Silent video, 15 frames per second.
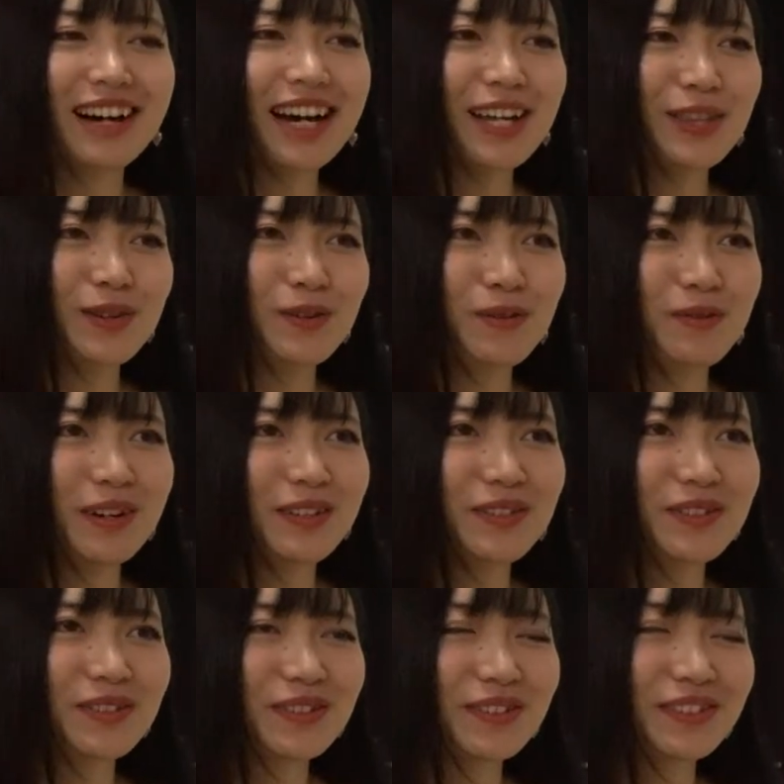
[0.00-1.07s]
I don't
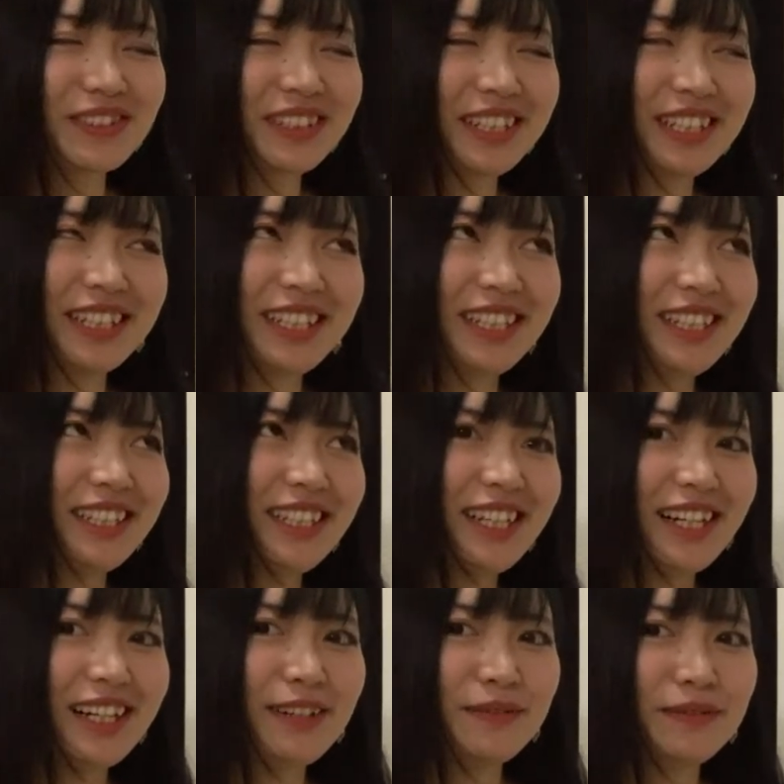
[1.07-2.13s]
want to
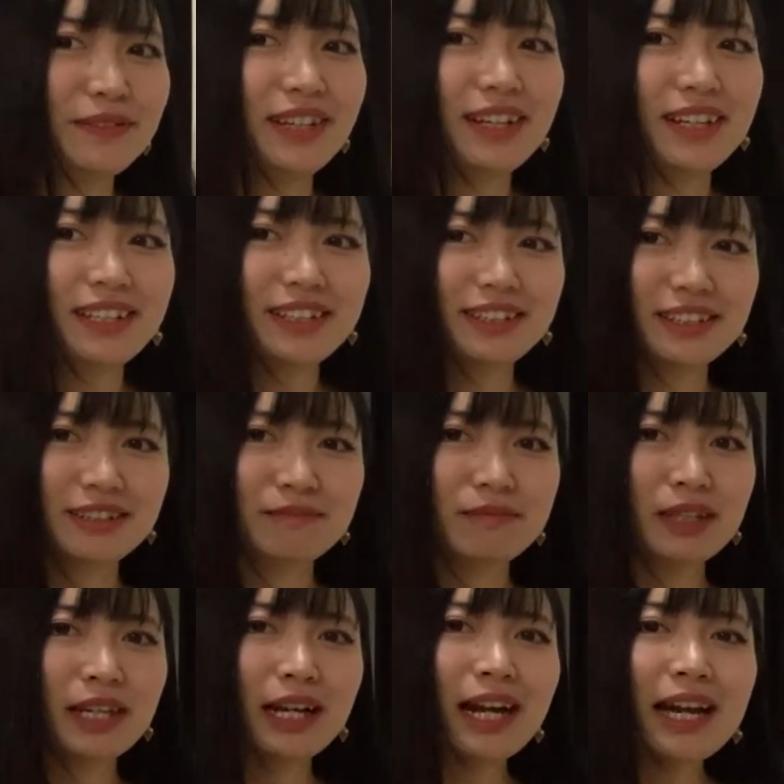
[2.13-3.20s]
have like,
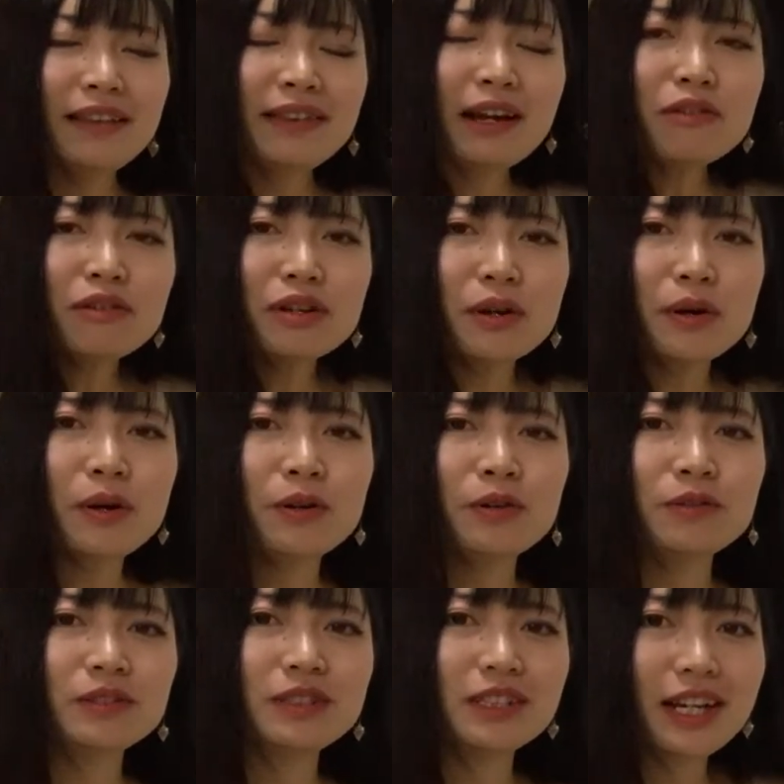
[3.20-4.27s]
I'm now
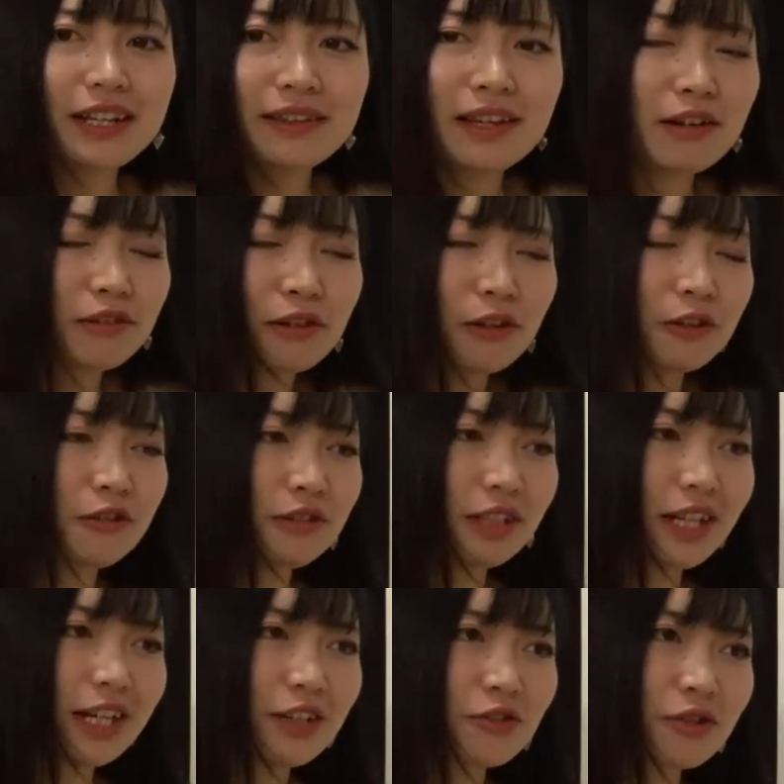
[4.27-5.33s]
cold.
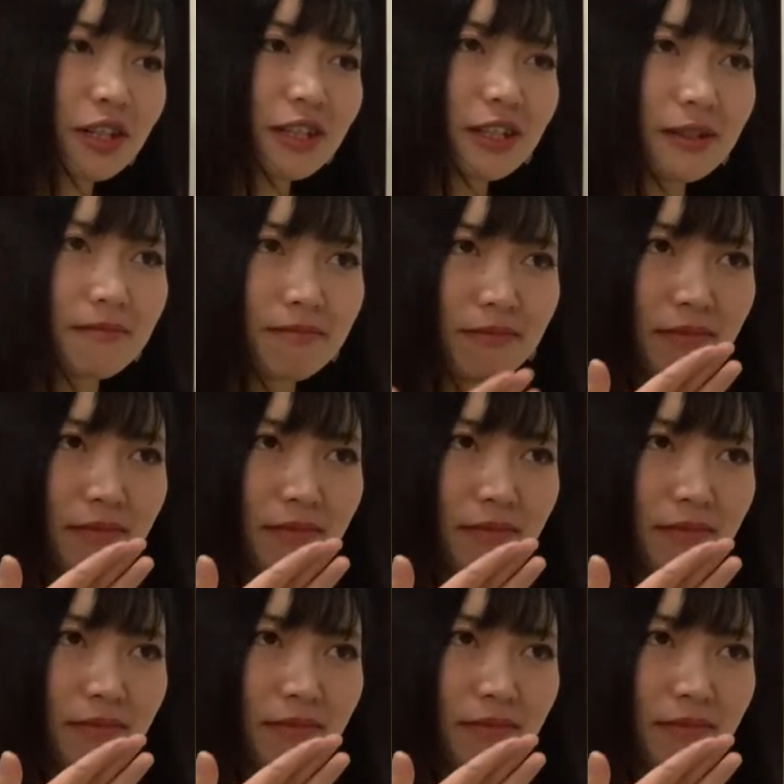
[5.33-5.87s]
I just,